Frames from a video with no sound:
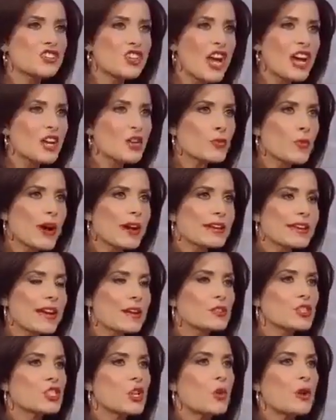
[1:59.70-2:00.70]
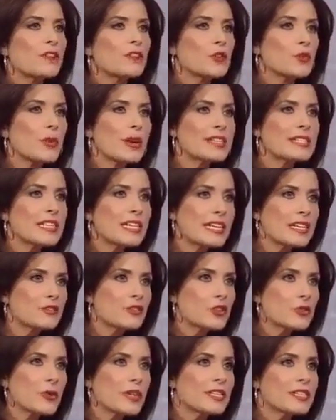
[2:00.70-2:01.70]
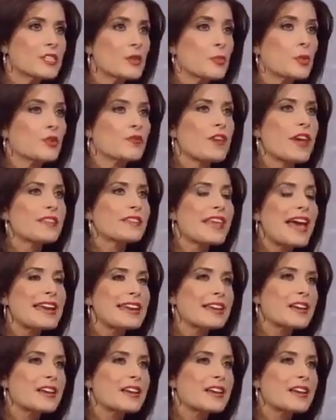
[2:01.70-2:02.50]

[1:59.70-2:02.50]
China right now? So if you're raising interest rates to prevent